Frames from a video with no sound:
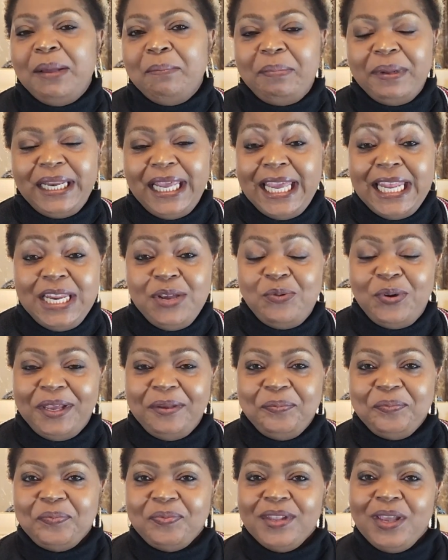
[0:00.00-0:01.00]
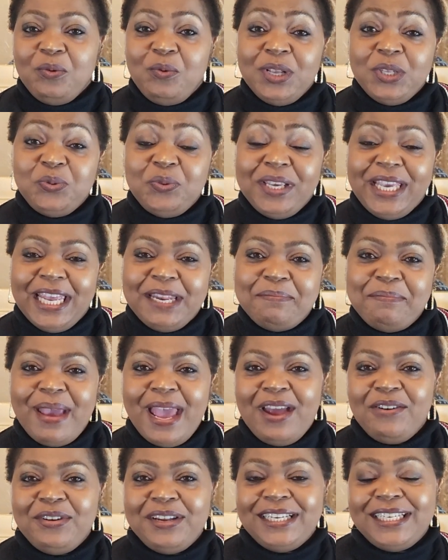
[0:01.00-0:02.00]
But anyway, once we get
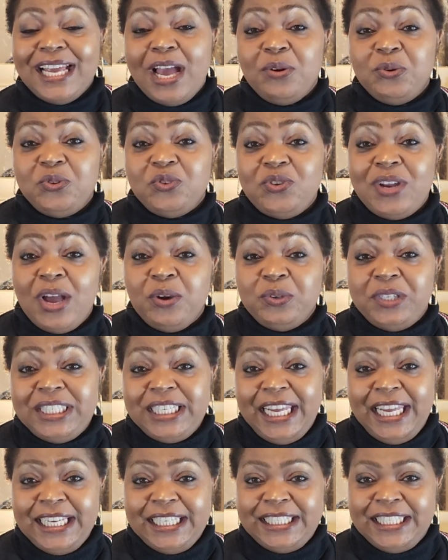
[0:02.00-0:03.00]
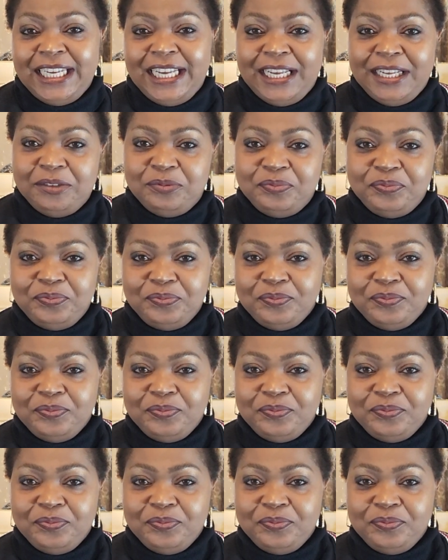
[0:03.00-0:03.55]
married, I'll, I'll change her.